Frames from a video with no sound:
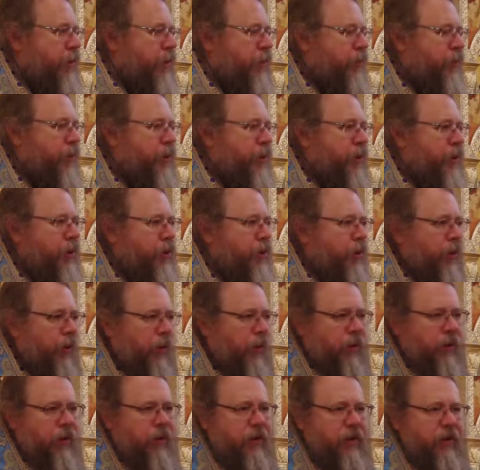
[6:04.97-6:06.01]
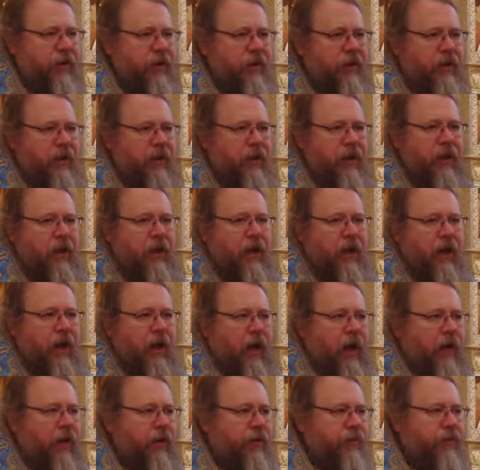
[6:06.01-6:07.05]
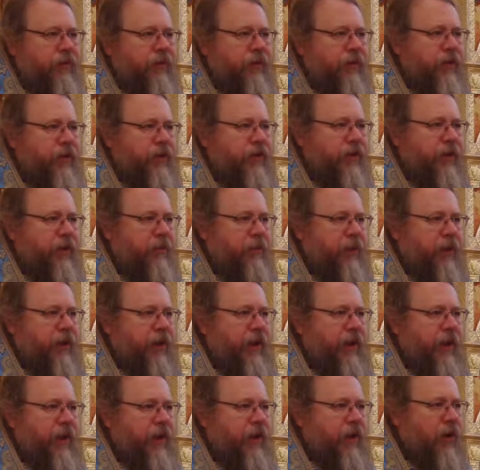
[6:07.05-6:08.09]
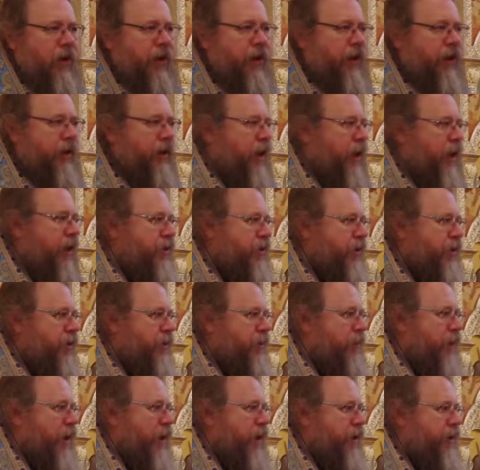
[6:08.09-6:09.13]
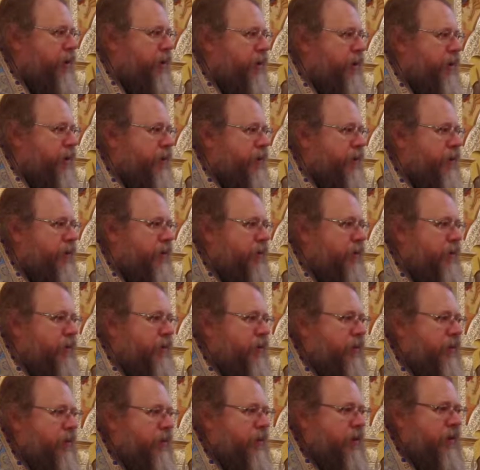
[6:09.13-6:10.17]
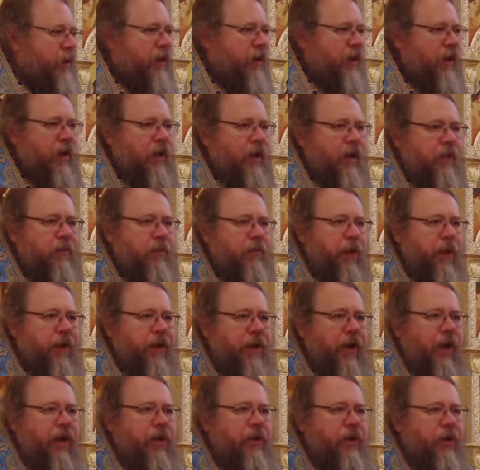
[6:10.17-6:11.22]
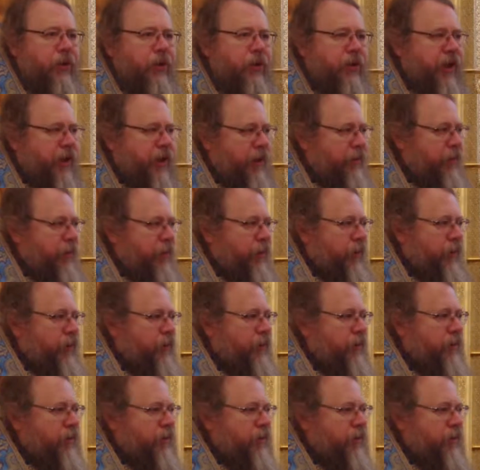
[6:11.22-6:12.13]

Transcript: with a renewal of simply an archaeological monument, but a new temple